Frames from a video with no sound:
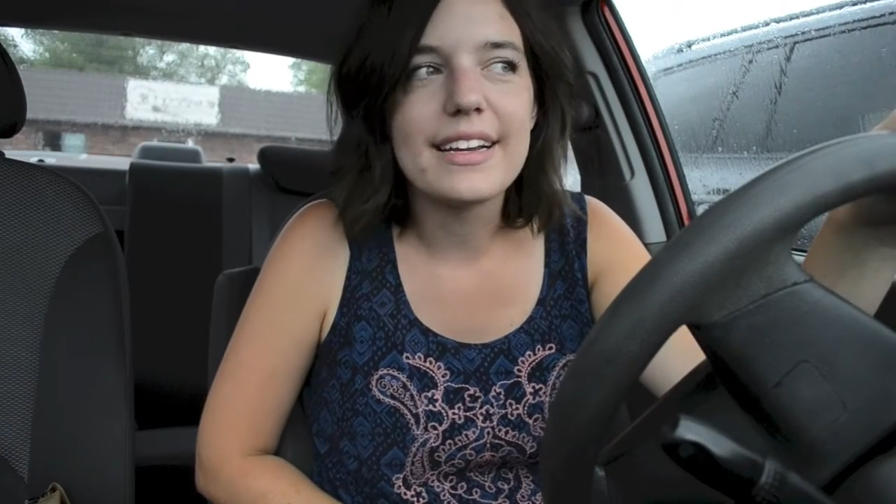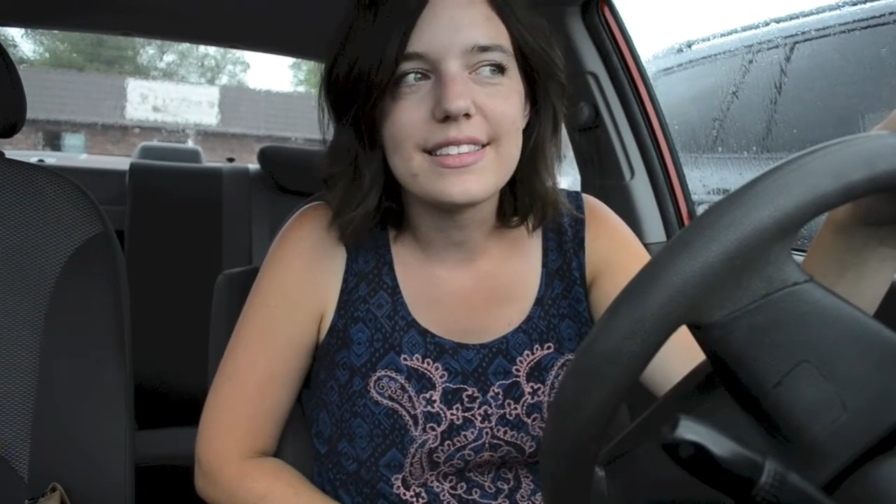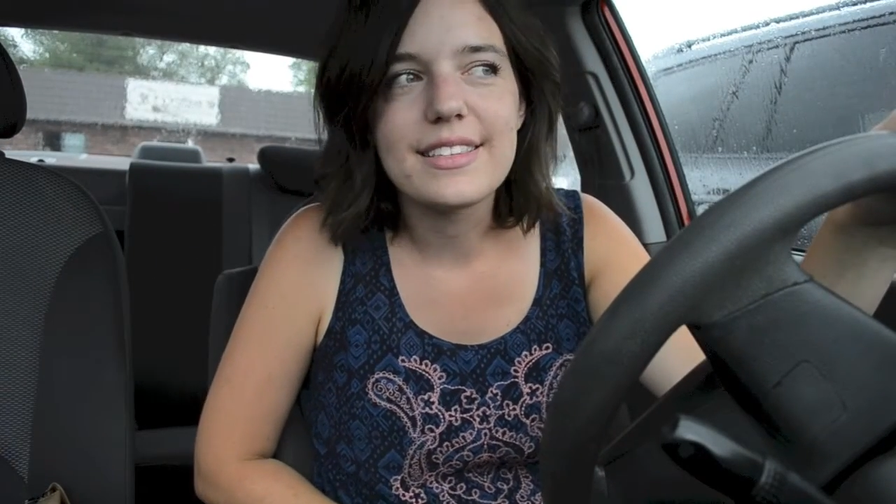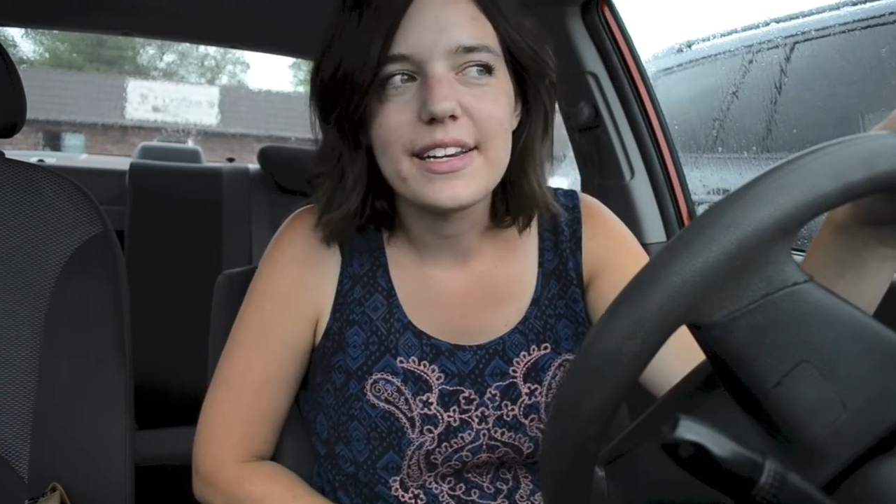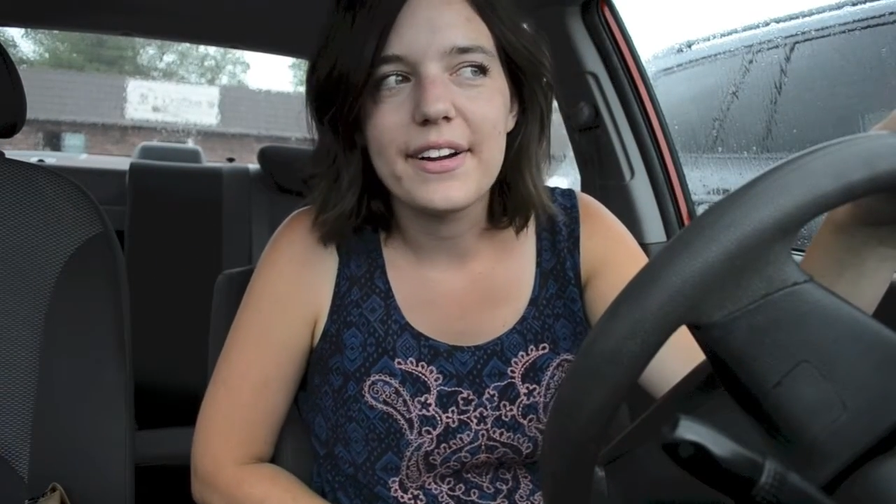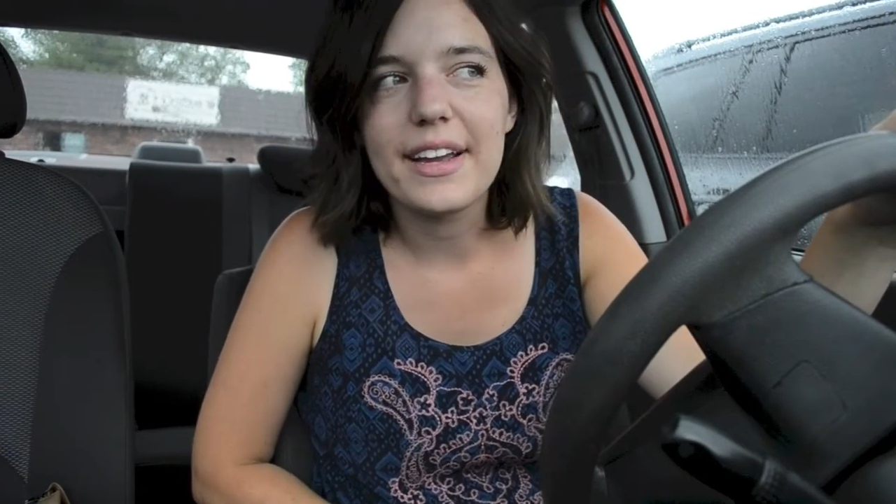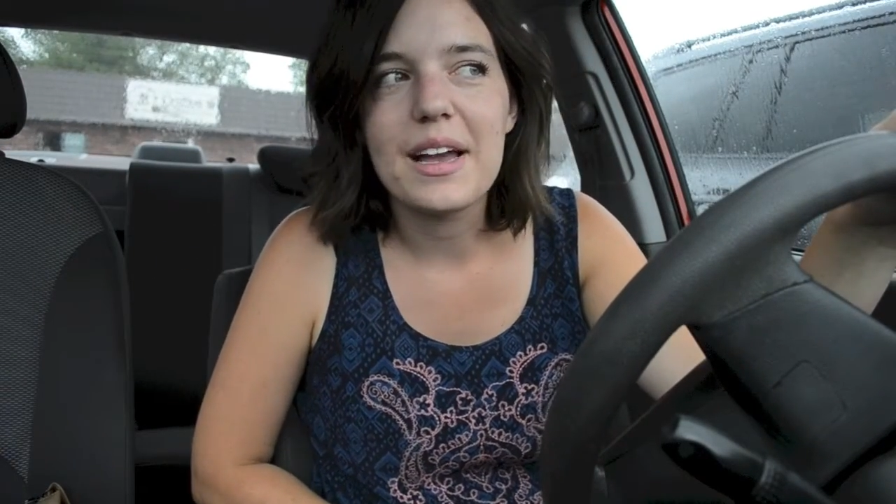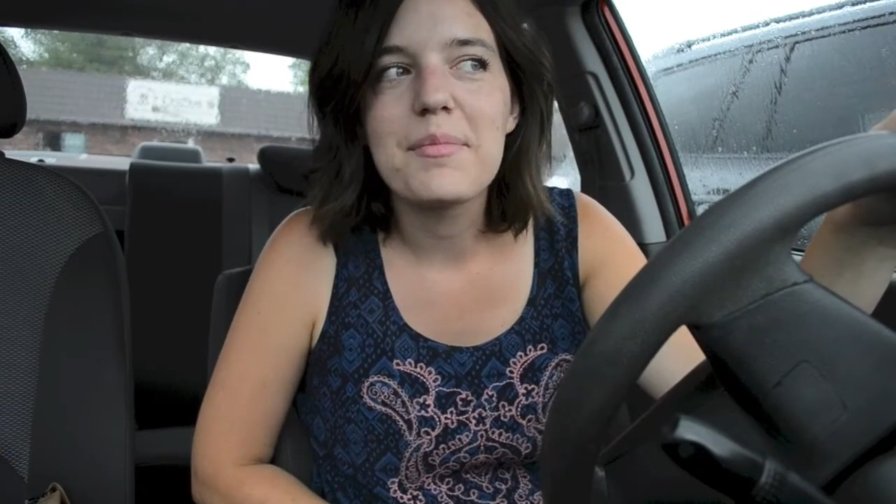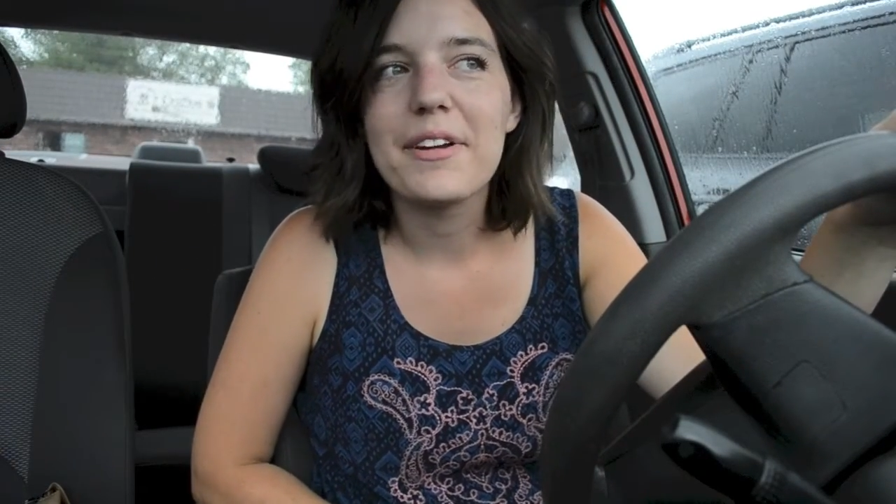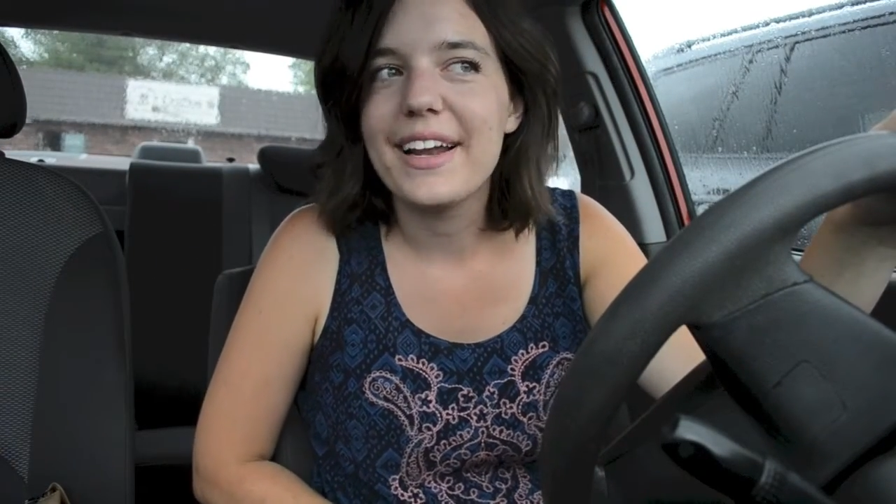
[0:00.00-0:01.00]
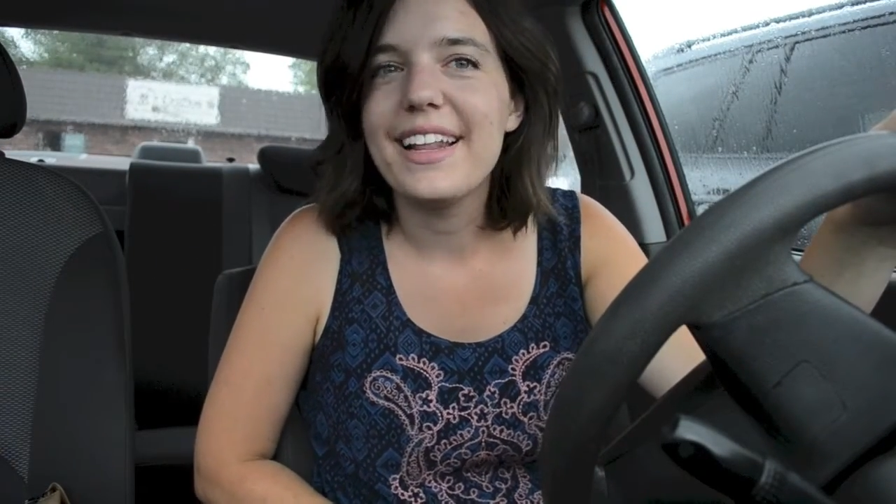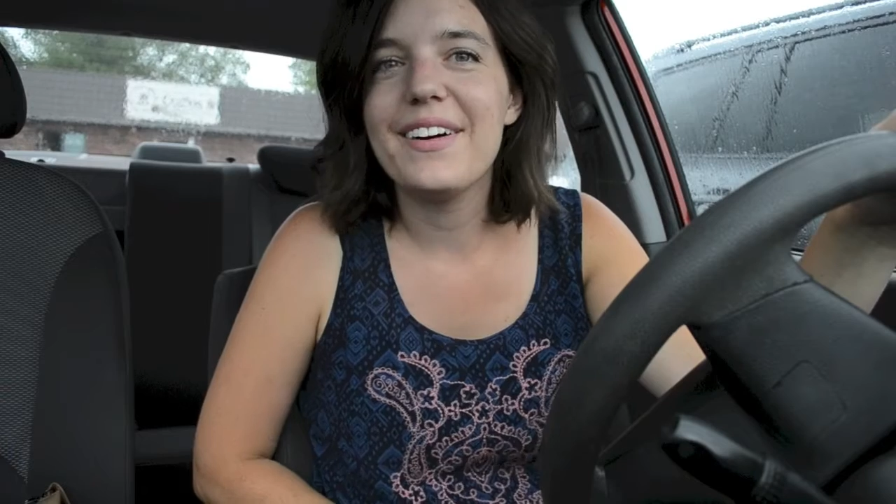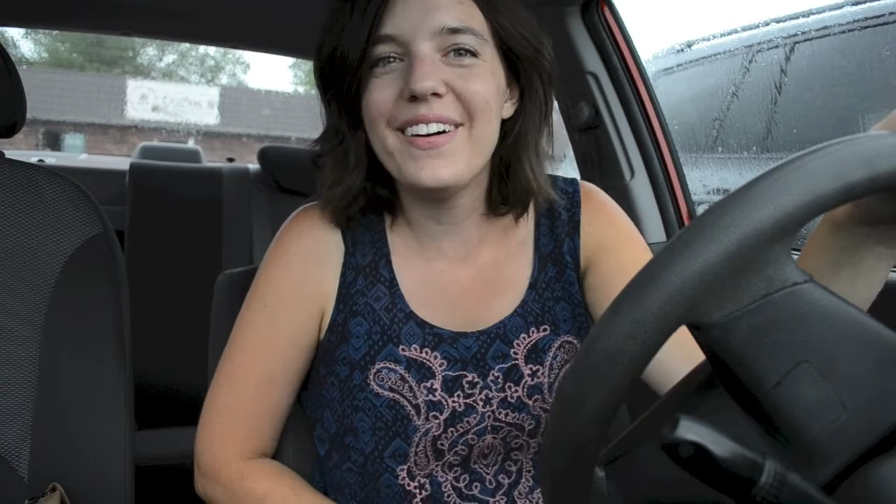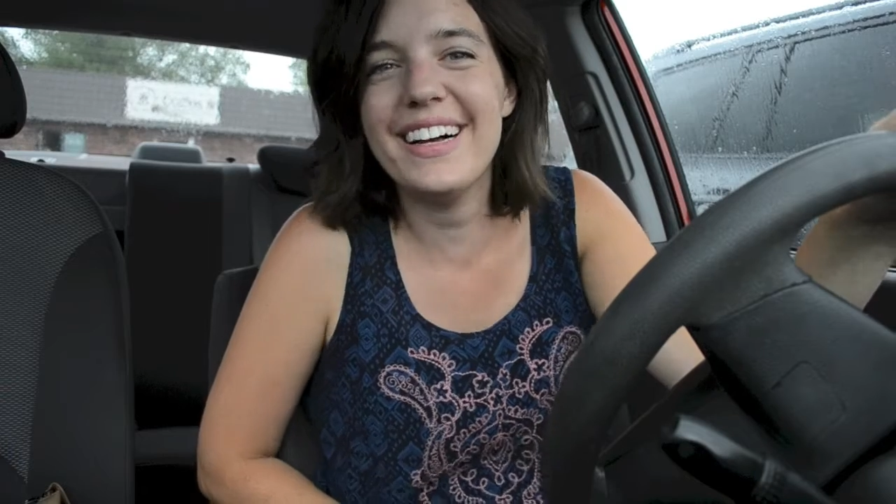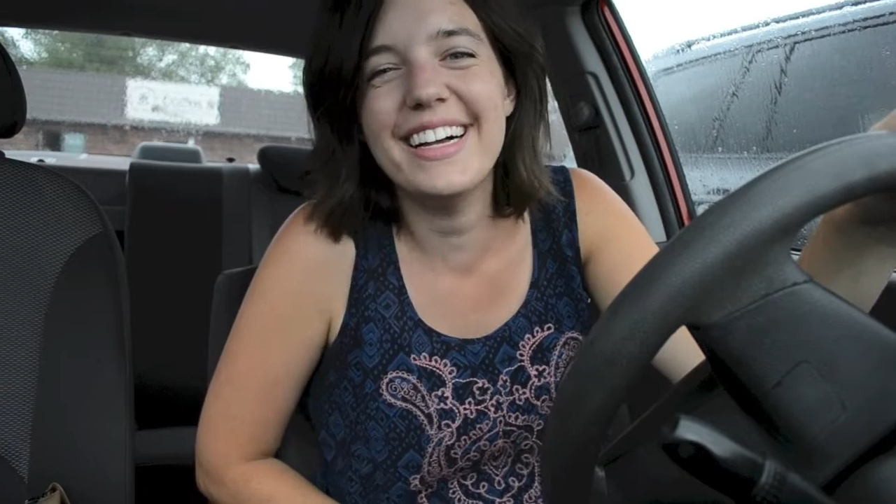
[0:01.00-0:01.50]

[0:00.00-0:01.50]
and staring at me right now.